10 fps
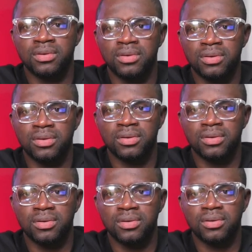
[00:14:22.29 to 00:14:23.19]

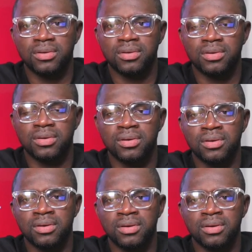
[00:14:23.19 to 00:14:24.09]

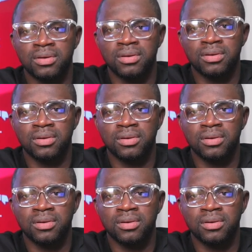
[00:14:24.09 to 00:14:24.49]
This person isn't speaking.